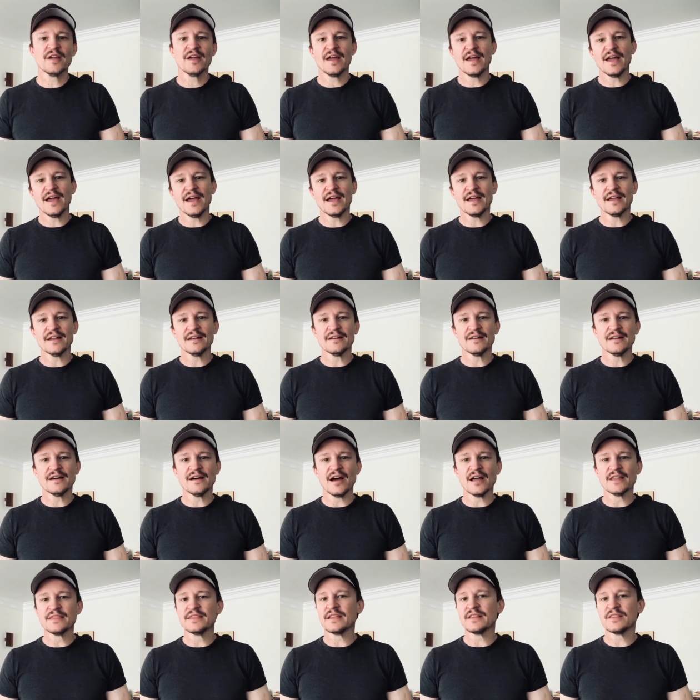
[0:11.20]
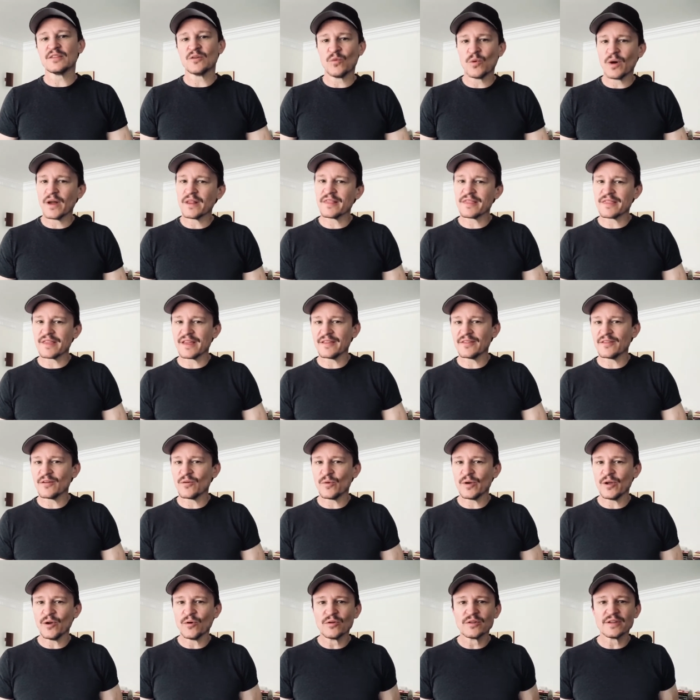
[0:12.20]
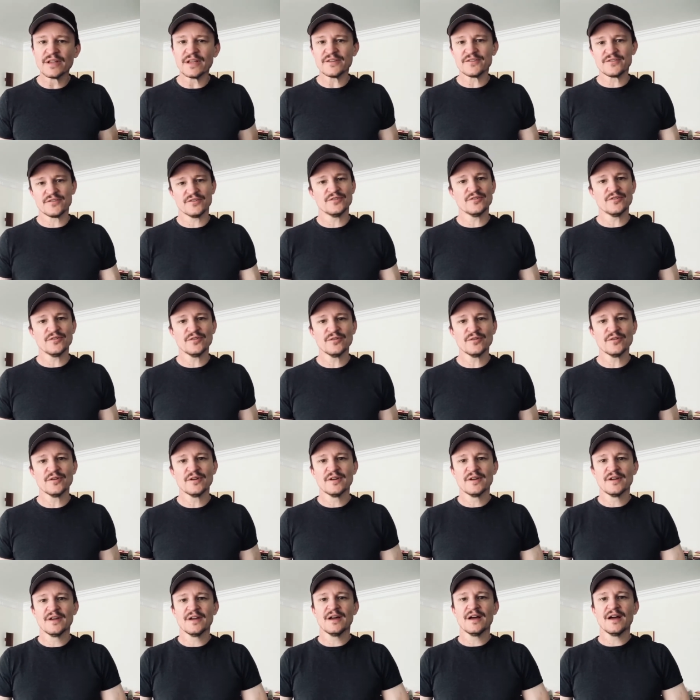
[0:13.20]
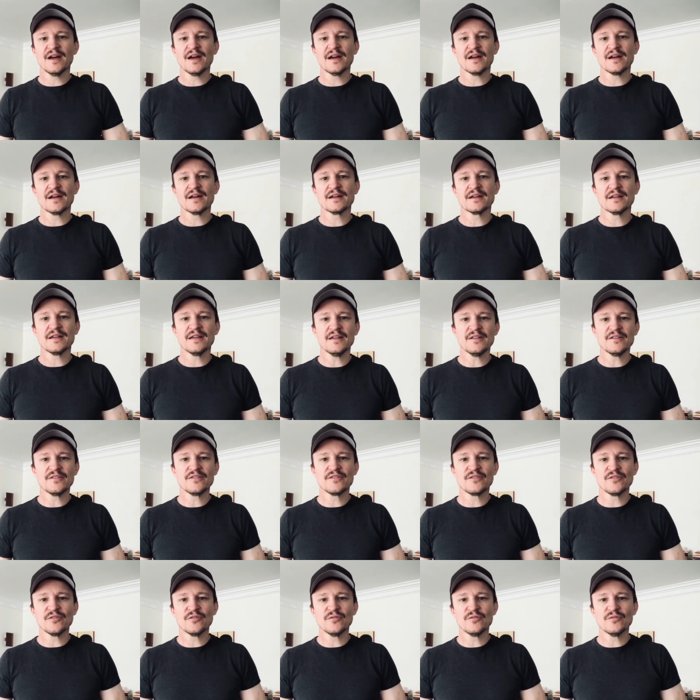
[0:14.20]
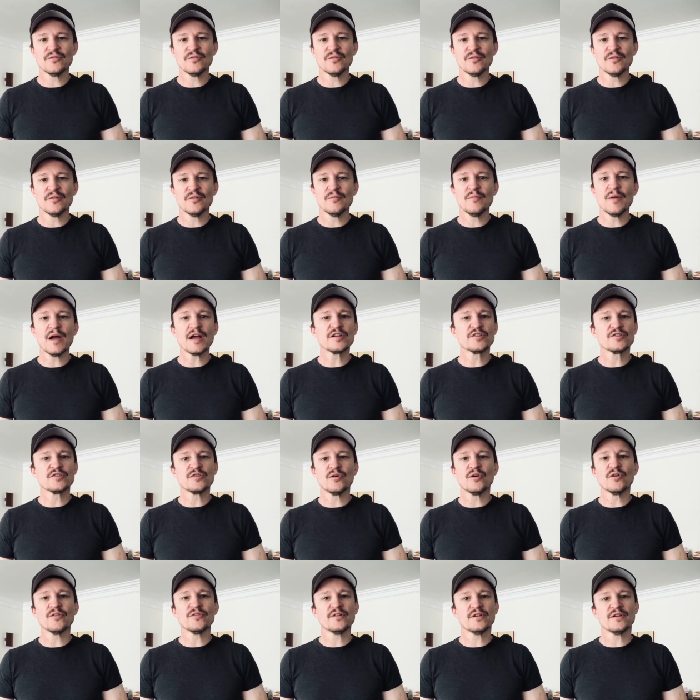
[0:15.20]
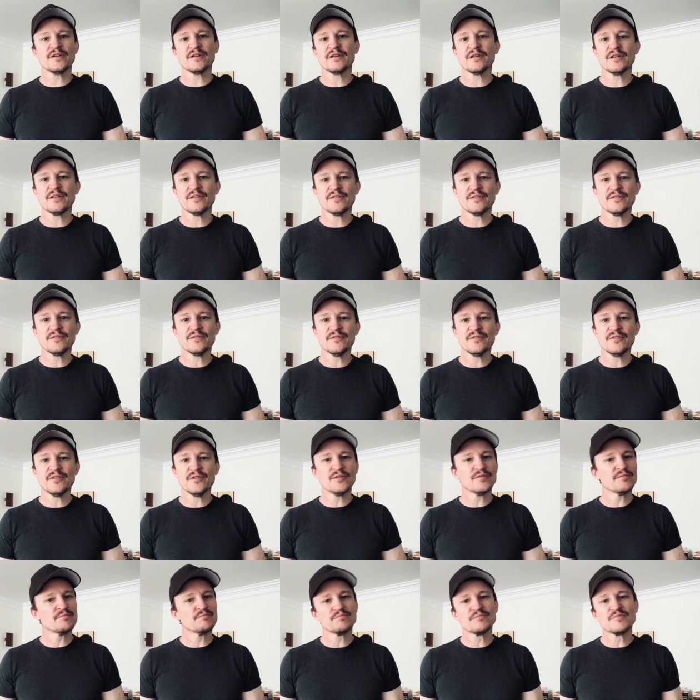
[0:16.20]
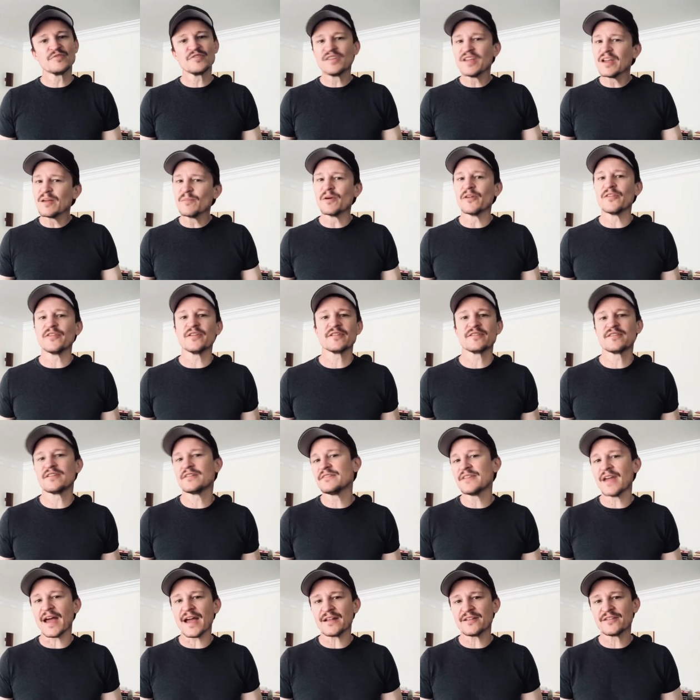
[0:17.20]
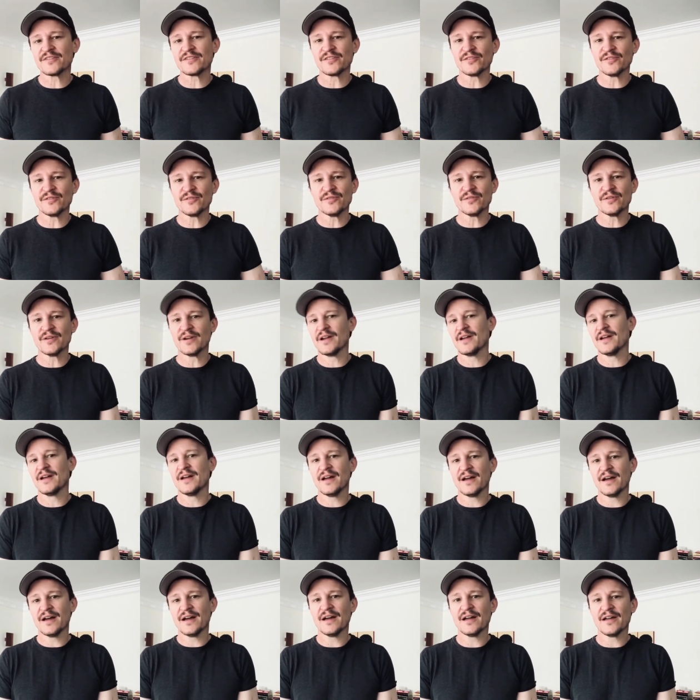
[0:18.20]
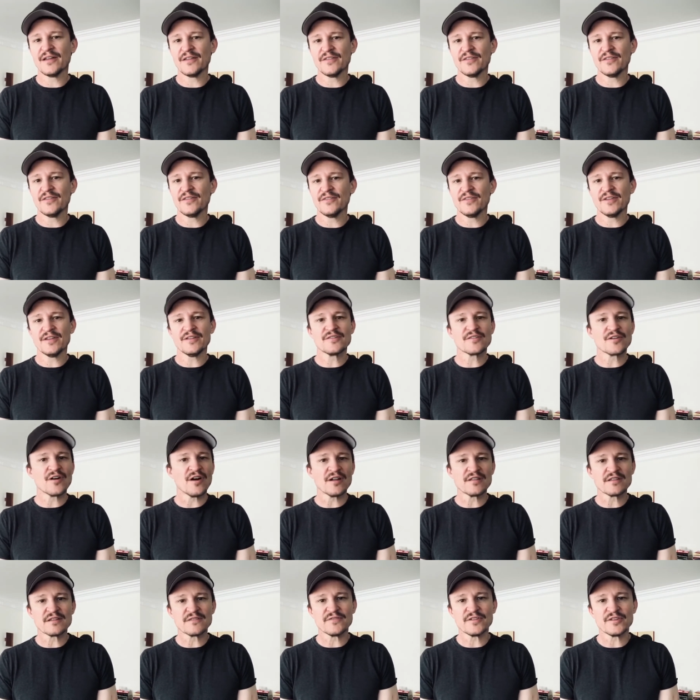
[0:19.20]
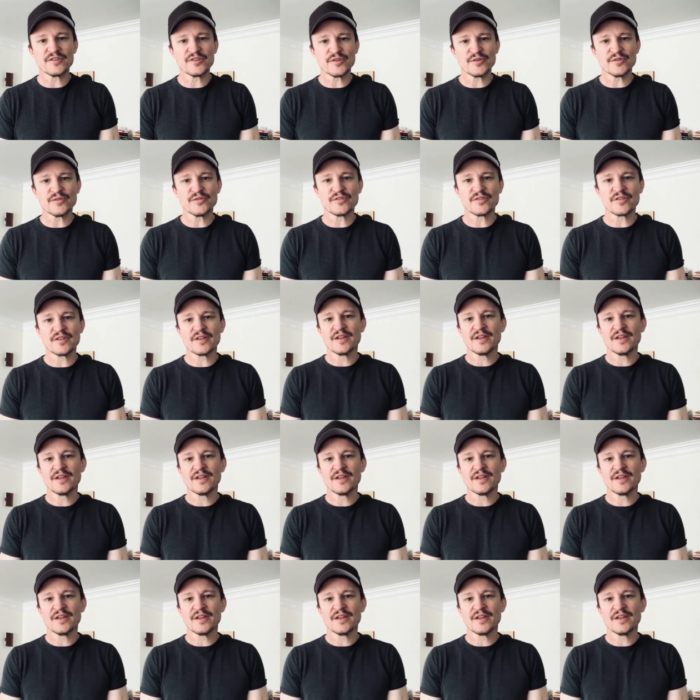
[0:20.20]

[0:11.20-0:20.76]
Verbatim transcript: And uh, I think the one thing that we all need to do uh, is to make sure that the stigma that's attached to uh, these kinds of issues